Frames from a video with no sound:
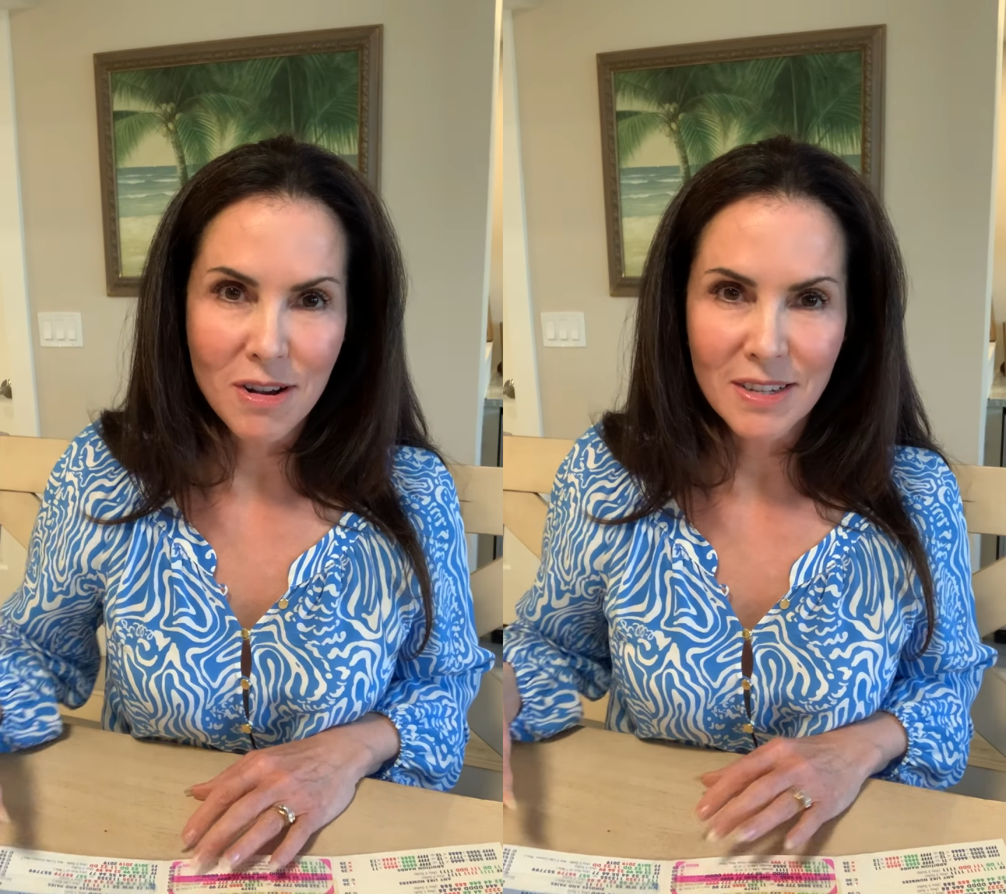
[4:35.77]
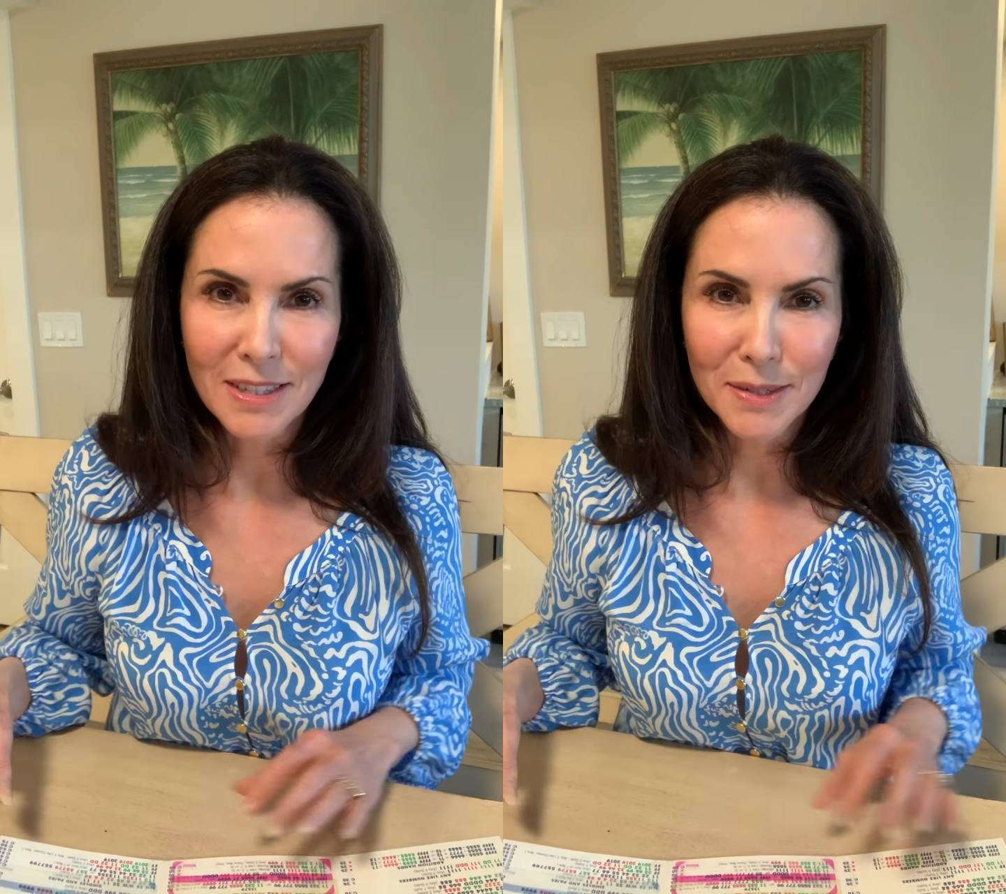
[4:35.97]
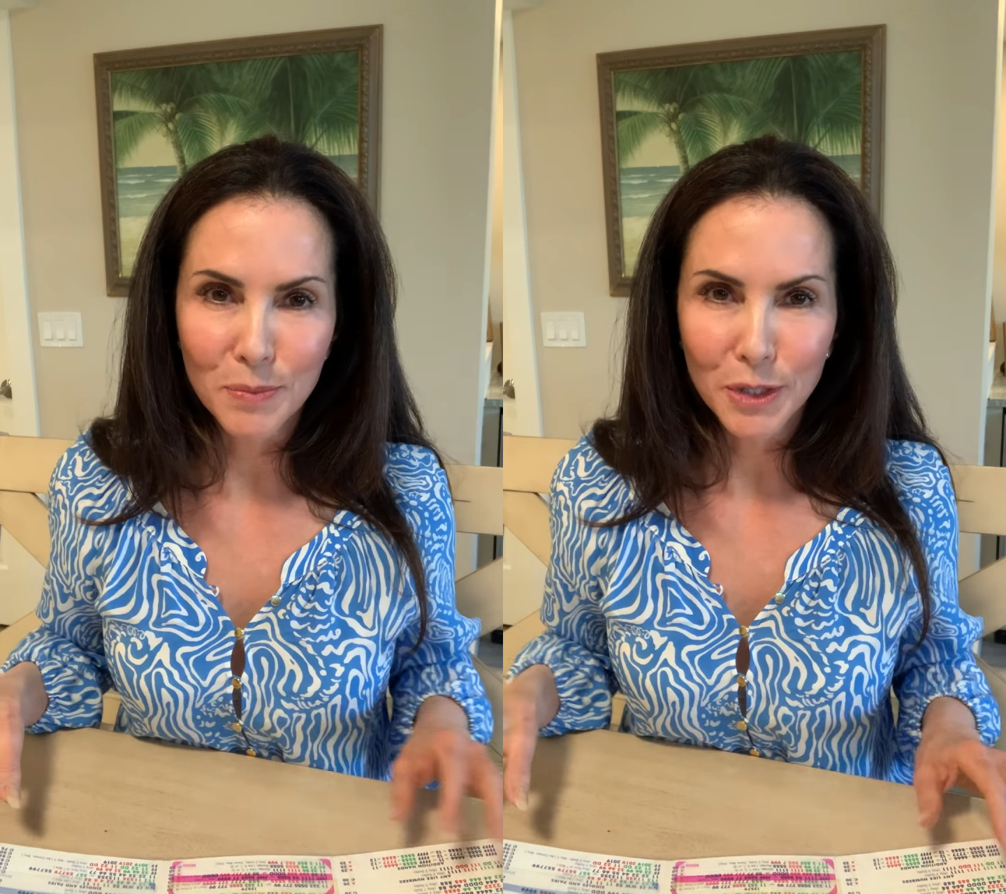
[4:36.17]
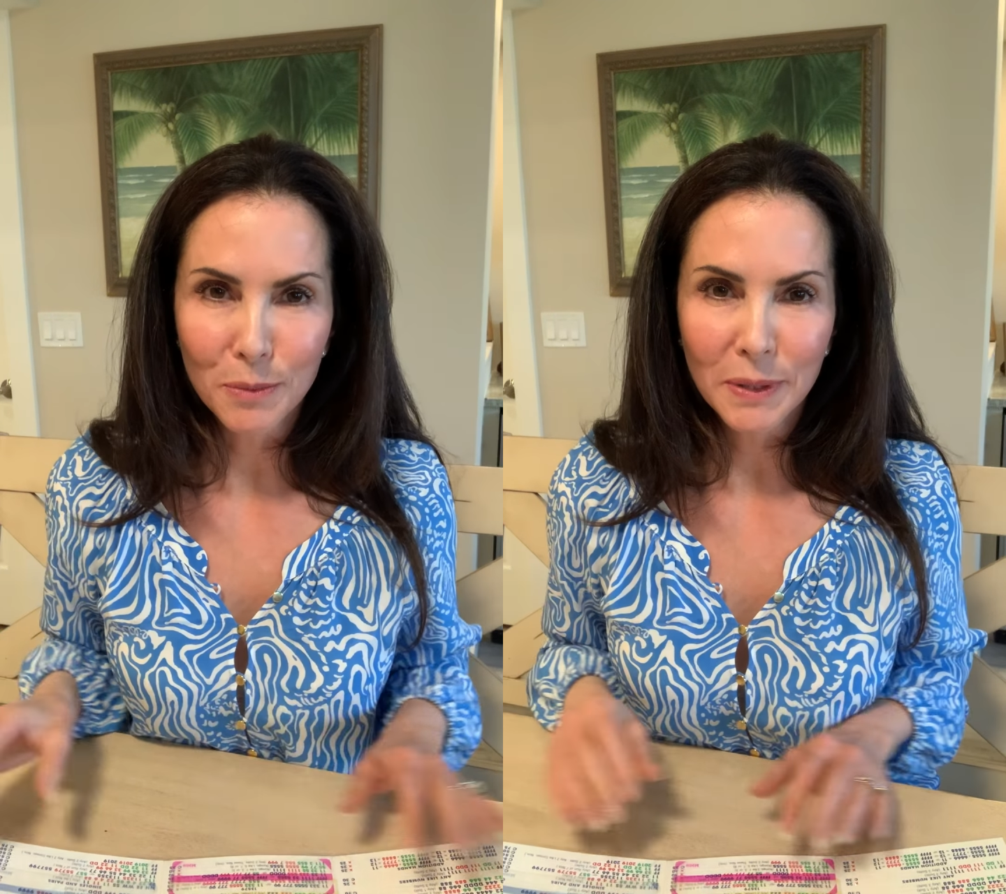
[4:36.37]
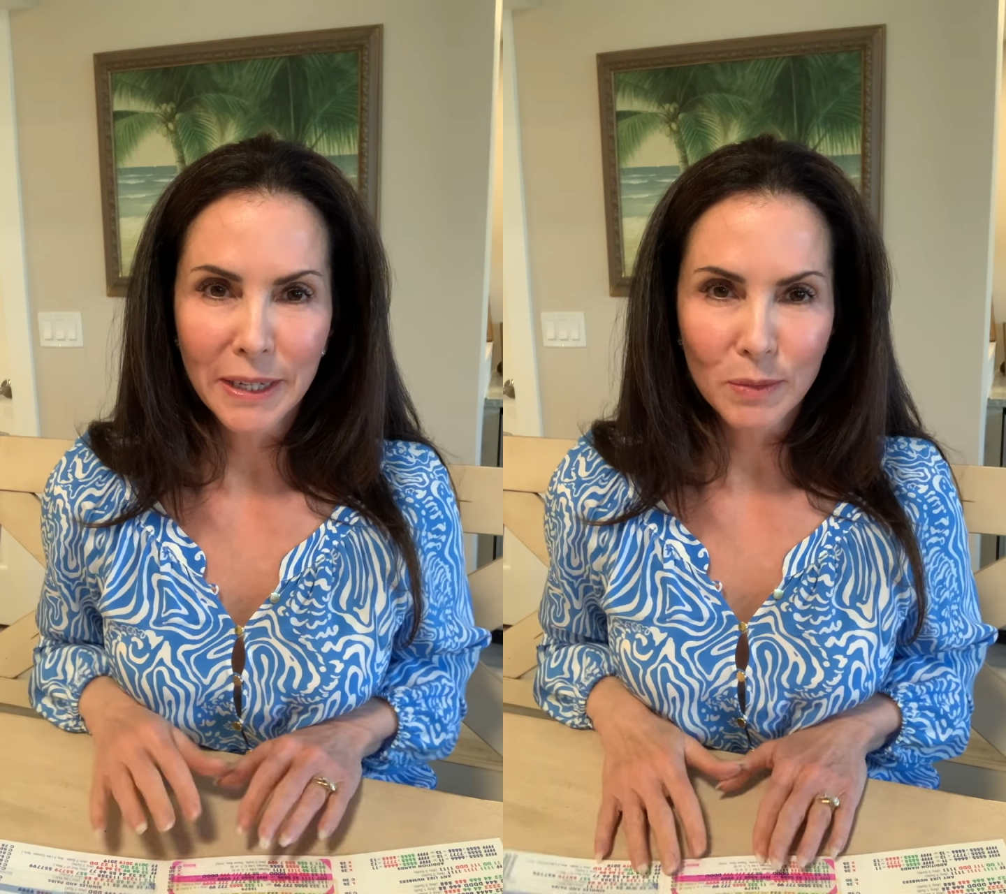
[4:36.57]
awesome when you're
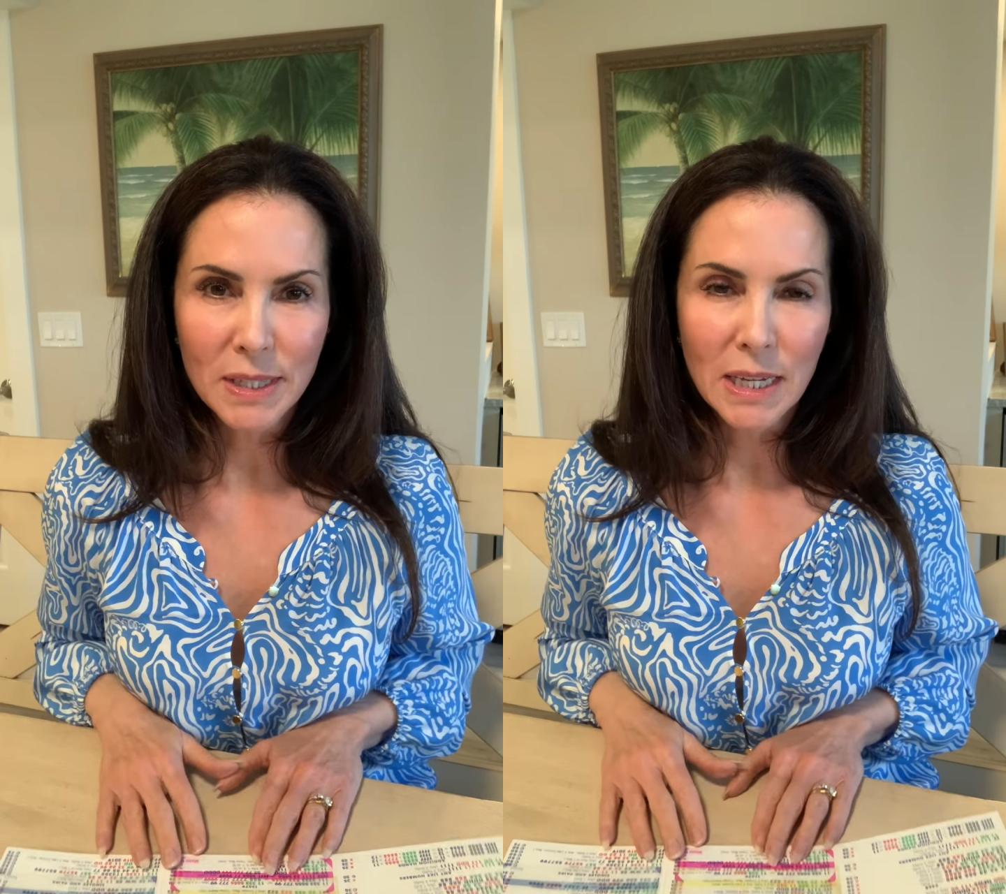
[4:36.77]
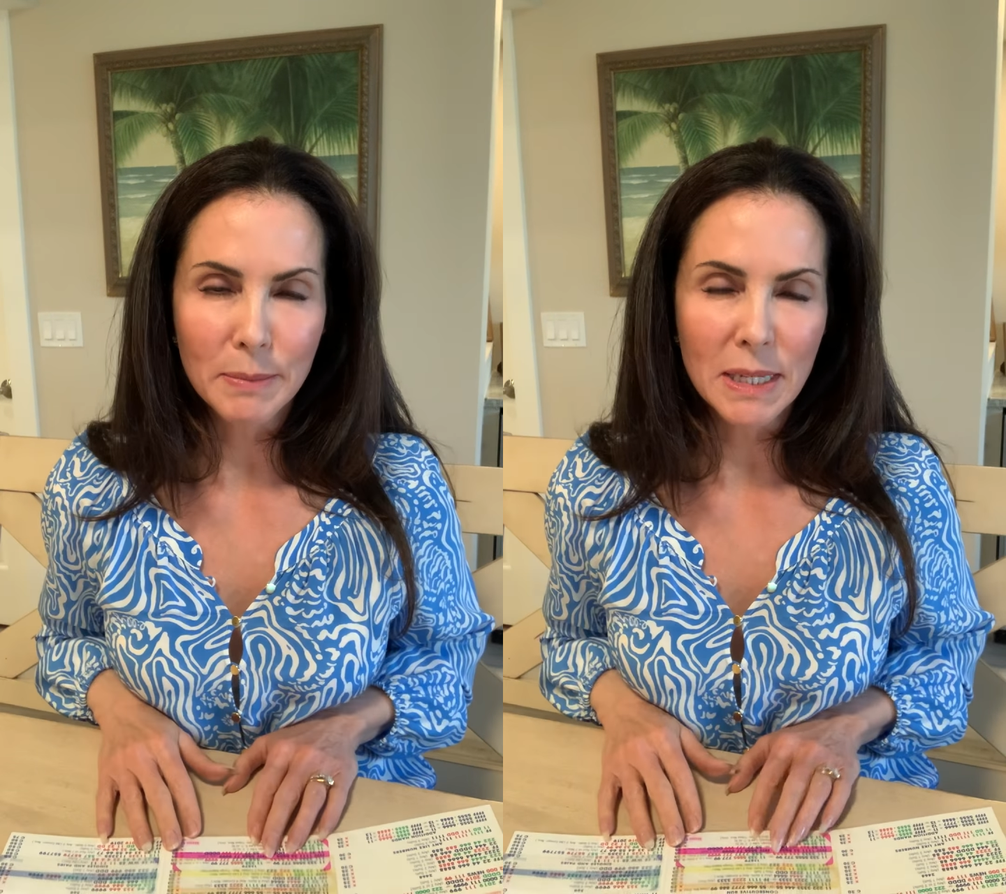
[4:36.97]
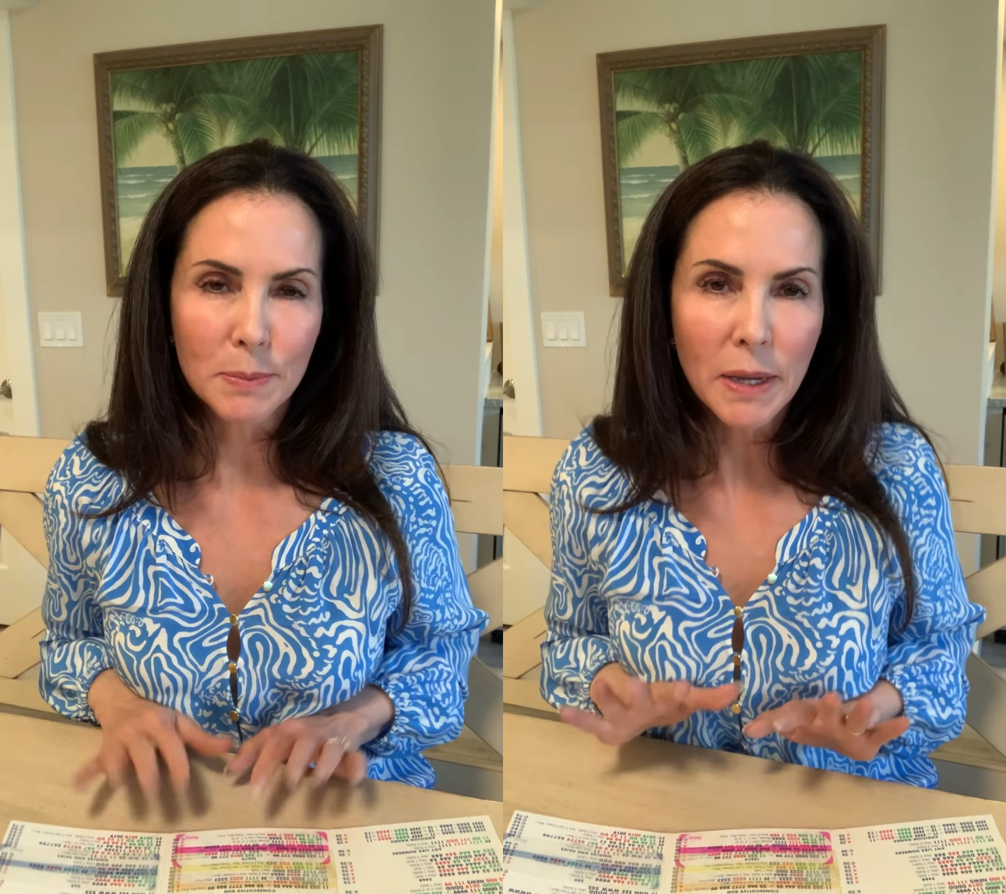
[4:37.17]
playing with Siamese.